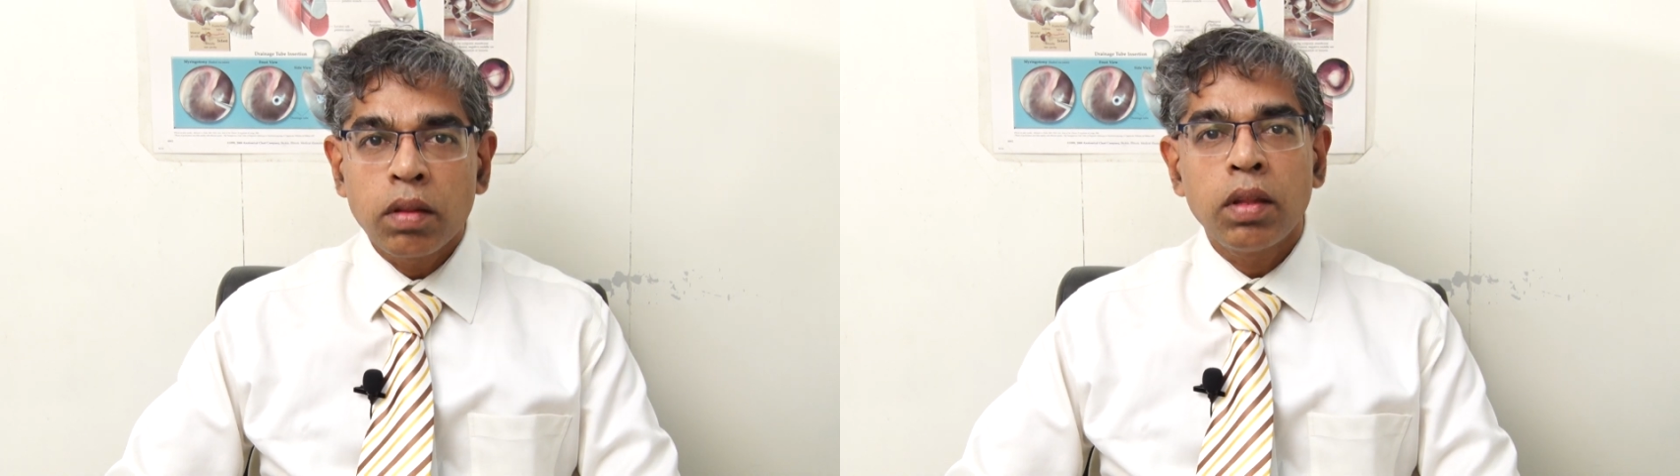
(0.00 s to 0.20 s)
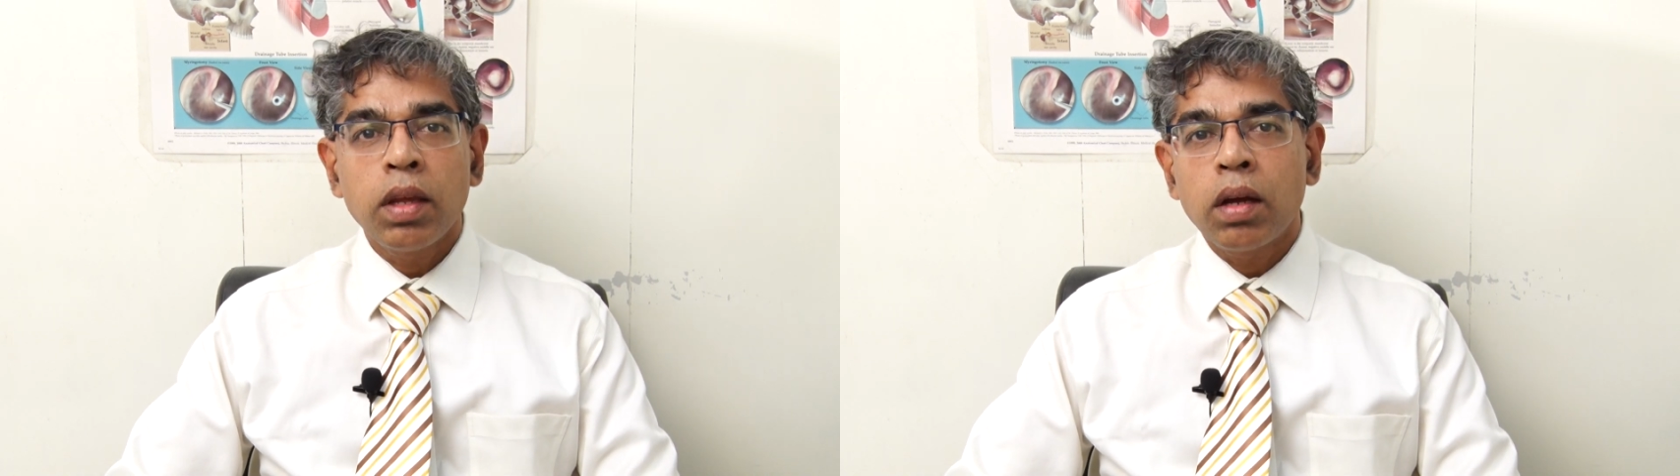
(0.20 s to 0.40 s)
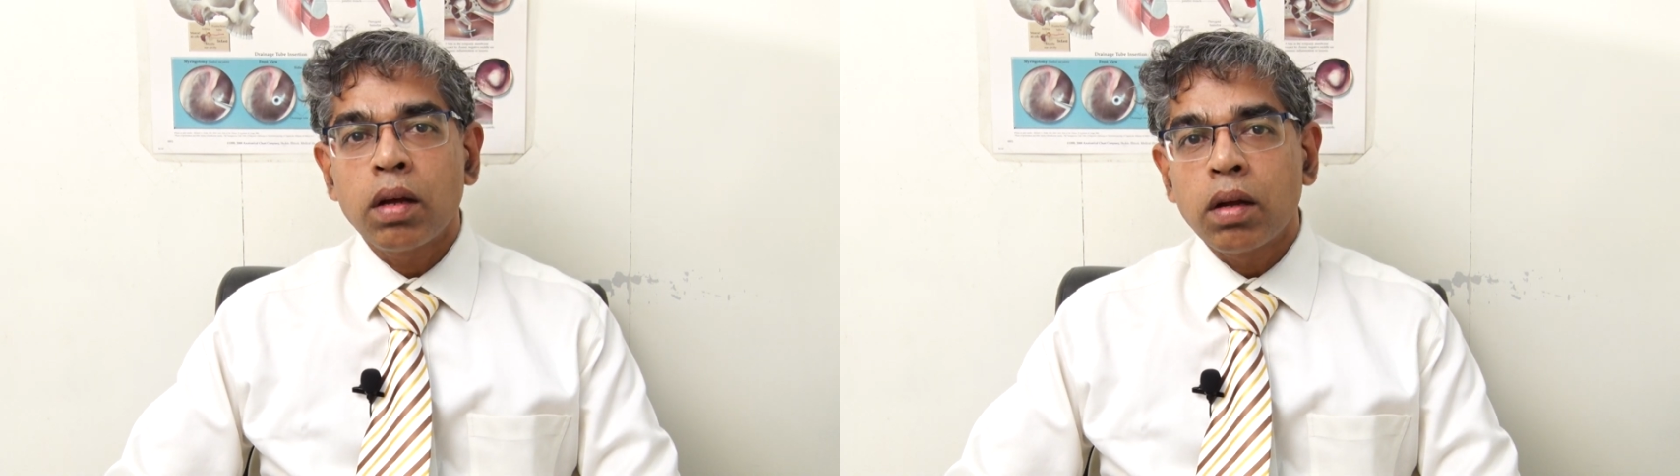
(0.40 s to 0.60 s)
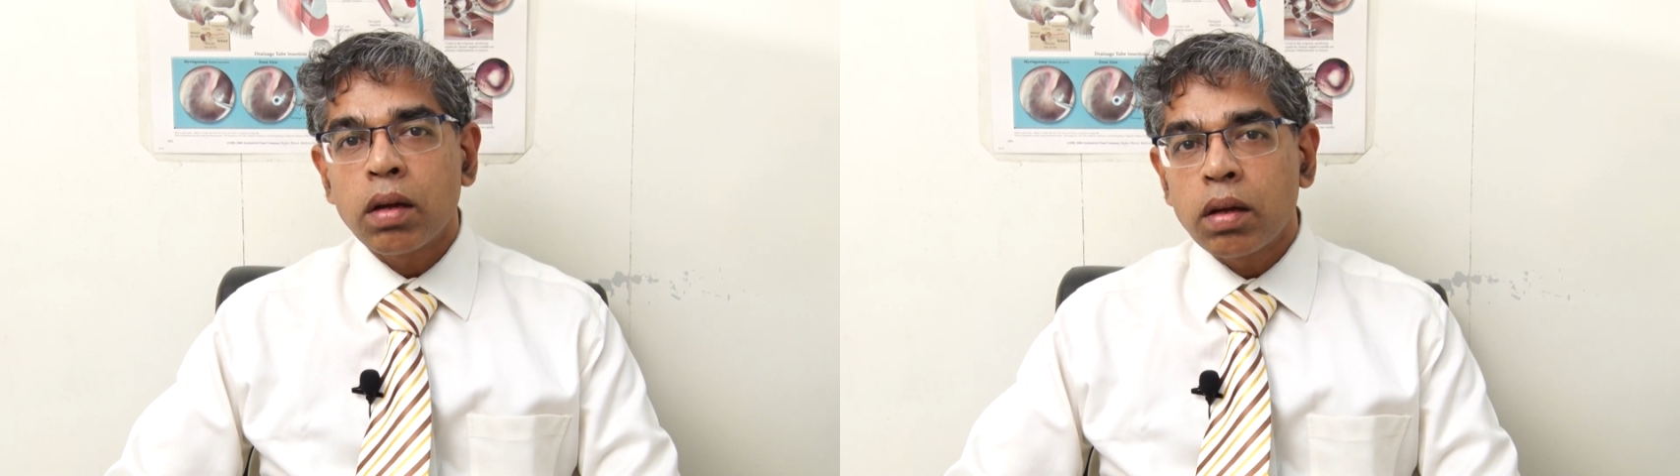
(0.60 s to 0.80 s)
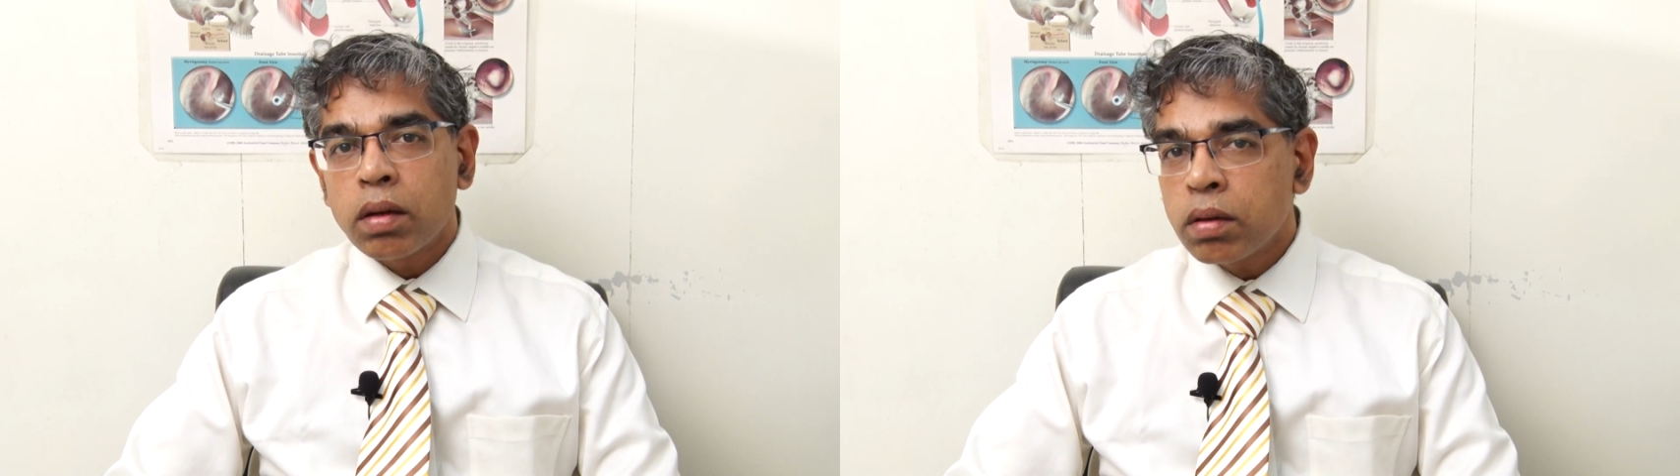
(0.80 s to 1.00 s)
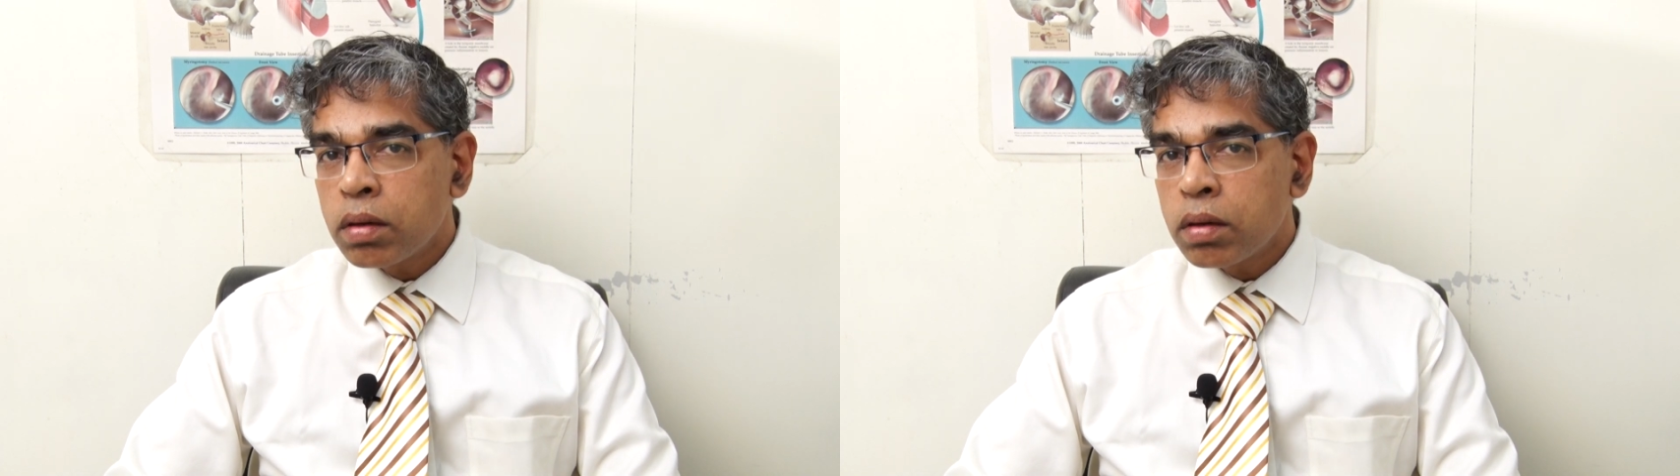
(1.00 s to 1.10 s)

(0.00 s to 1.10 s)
The